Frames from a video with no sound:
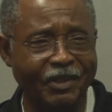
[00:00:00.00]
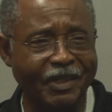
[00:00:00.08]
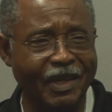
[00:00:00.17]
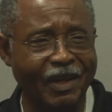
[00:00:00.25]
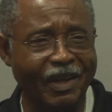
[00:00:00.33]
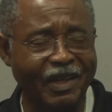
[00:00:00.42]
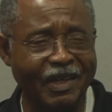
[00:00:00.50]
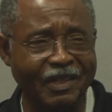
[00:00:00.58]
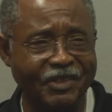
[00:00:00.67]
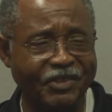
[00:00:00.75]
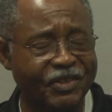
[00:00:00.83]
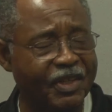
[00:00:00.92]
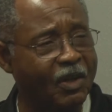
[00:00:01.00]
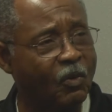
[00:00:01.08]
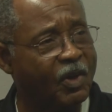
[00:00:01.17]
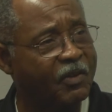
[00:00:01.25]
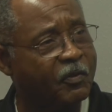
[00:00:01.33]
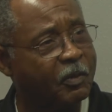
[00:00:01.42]
yeah, I kind of stay
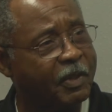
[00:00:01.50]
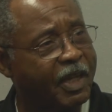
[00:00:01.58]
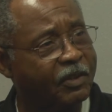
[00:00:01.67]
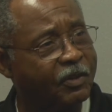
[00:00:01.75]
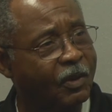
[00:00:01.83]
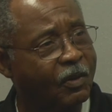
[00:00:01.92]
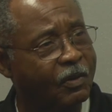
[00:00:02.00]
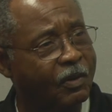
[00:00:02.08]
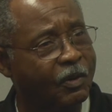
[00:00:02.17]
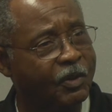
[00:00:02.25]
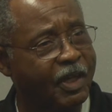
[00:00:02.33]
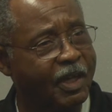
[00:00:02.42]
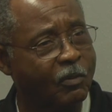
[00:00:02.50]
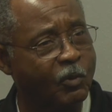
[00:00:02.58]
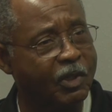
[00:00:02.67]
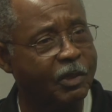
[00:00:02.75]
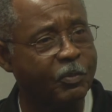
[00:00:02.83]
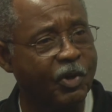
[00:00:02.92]
away from that though. Okay, I'm
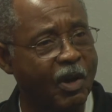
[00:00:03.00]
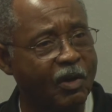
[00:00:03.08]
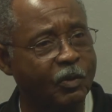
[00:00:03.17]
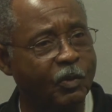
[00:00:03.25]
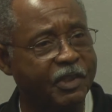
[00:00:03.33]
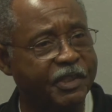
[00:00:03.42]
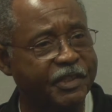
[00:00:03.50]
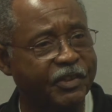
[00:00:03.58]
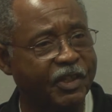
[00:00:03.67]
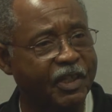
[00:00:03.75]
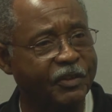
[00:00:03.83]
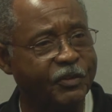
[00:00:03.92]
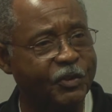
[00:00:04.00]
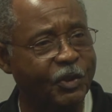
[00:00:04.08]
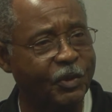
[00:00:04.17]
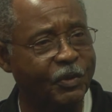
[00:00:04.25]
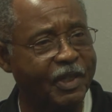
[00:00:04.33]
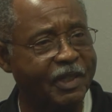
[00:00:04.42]
really proud of what these kids
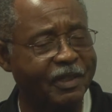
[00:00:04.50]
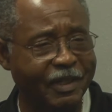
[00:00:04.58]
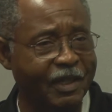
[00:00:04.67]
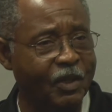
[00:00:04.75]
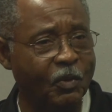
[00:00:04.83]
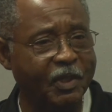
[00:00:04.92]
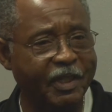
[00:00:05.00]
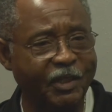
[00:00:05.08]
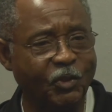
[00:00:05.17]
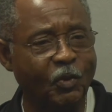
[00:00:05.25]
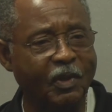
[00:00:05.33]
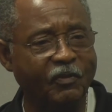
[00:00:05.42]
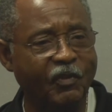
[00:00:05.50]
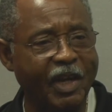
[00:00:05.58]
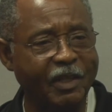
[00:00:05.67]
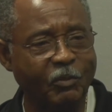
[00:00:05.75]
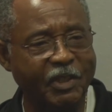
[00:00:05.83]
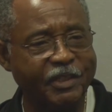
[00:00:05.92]
do, and when they do
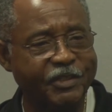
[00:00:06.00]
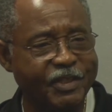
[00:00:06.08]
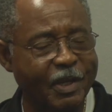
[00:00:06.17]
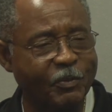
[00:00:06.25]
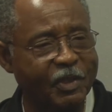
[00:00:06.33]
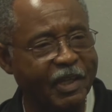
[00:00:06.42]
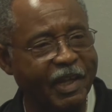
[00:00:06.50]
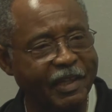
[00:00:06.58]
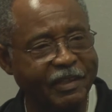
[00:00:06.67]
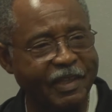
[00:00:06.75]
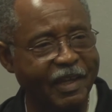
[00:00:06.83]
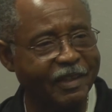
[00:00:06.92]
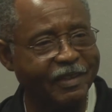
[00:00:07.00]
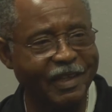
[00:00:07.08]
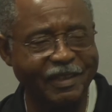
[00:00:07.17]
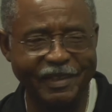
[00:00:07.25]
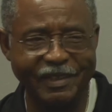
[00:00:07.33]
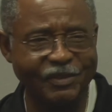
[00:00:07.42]
invite me to something like that,
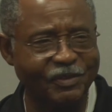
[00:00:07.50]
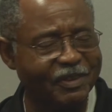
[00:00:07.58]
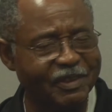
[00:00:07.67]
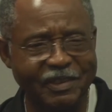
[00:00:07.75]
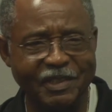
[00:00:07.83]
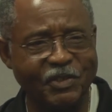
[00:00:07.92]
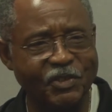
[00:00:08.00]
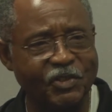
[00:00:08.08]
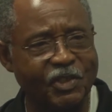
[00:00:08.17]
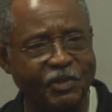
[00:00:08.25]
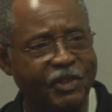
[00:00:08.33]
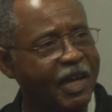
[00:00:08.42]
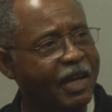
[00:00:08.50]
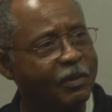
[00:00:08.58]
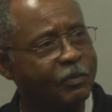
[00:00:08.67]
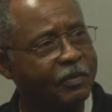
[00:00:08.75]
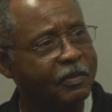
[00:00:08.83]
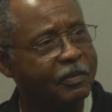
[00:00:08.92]
this is their time.